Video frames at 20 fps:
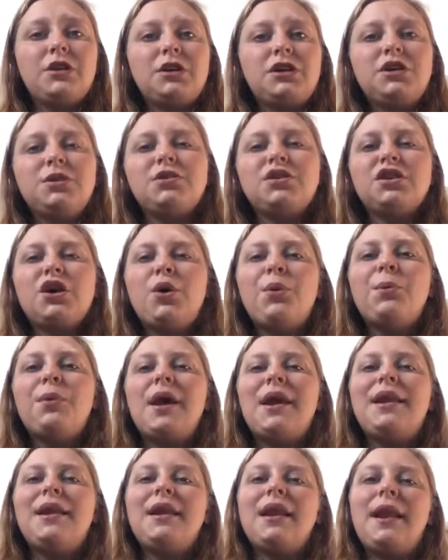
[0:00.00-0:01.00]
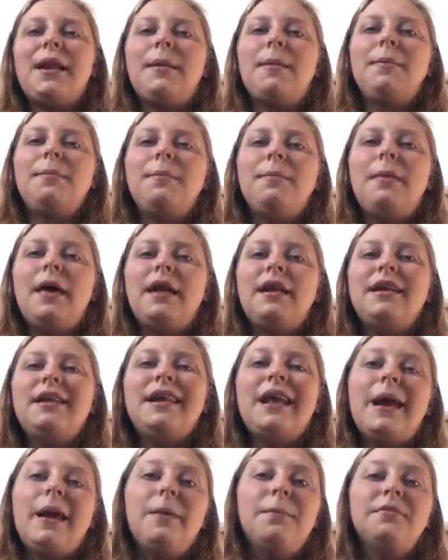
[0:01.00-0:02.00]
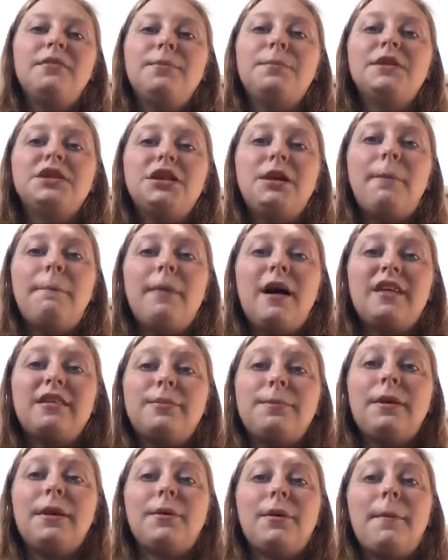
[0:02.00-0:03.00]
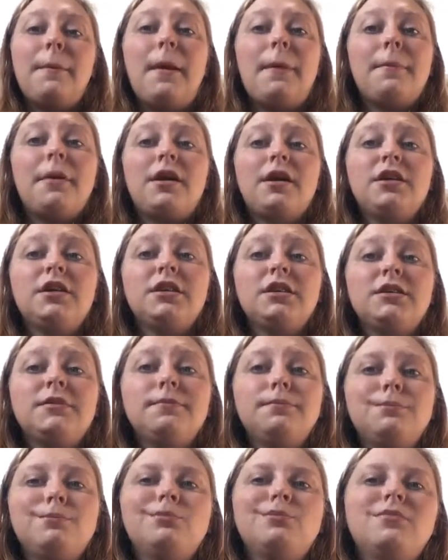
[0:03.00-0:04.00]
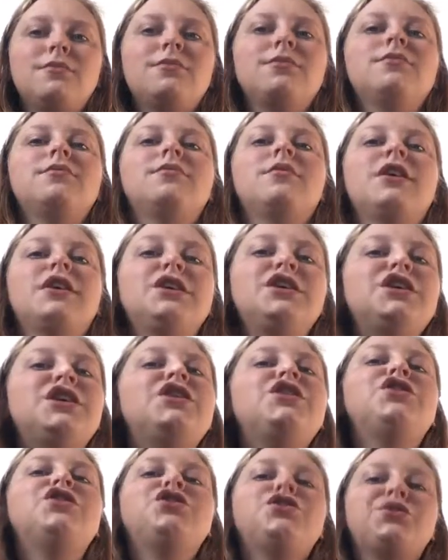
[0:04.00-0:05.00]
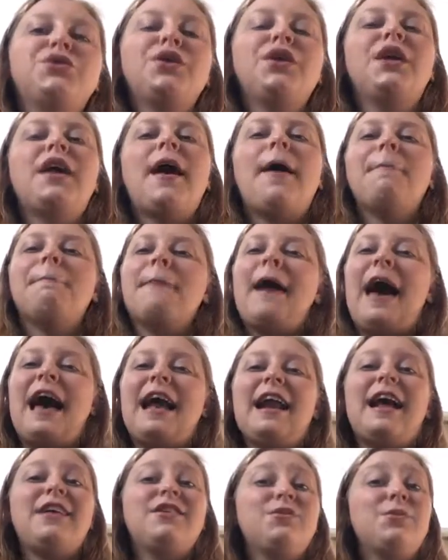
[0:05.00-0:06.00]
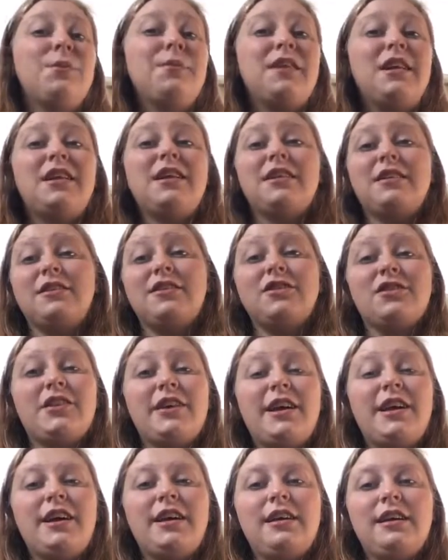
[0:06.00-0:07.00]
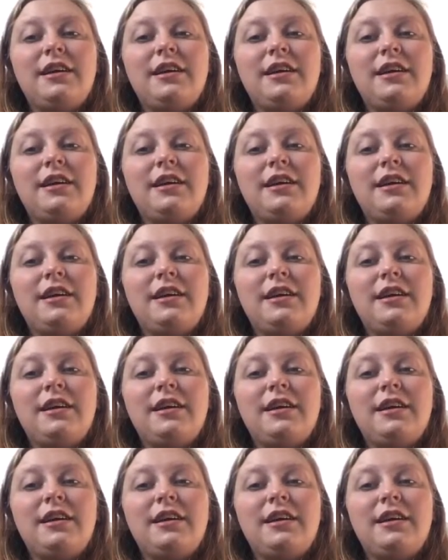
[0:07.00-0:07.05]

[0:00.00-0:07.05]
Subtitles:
She is known by many names, but she must be remembered. She's truly a badass woman in history.